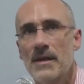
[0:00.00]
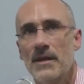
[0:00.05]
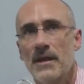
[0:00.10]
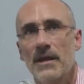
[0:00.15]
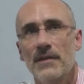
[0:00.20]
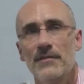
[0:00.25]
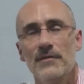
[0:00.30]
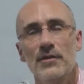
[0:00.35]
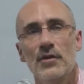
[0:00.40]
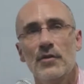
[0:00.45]

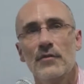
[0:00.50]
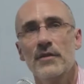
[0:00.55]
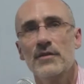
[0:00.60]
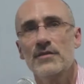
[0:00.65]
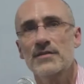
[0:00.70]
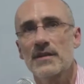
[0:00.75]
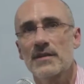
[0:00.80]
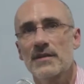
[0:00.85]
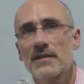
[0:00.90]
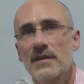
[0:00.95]
And you know,
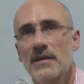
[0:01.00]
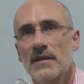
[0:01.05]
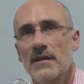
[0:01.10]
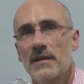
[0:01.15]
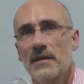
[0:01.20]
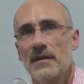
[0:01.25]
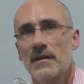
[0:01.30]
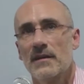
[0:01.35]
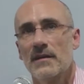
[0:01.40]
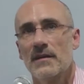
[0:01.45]
there's a
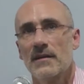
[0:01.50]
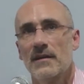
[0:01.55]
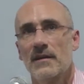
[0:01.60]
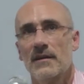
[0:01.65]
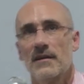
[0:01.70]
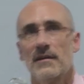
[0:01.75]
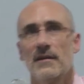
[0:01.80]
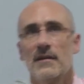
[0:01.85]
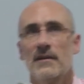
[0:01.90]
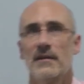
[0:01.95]

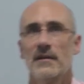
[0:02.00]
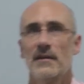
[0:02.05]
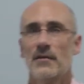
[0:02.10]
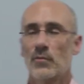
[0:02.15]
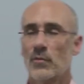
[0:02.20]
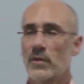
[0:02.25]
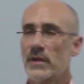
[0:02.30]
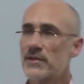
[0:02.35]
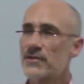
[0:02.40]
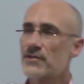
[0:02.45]

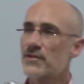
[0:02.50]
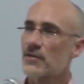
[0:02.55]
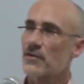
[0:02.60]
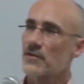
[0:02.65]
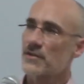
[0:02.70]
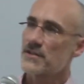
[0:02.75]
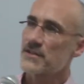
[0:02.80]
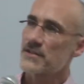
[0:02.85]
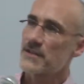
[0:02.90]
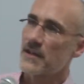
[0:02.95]

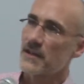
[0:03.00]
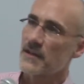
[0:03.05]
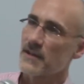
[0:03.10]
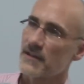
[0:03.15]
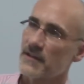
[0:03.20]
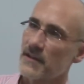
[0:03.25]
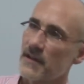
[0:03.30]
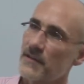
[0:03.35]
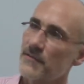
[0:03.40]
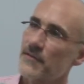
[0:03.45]
research study
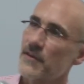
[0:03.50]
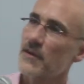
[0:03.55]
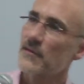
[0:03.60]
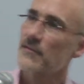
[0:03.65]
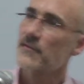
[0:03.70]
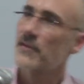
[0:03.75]
that I found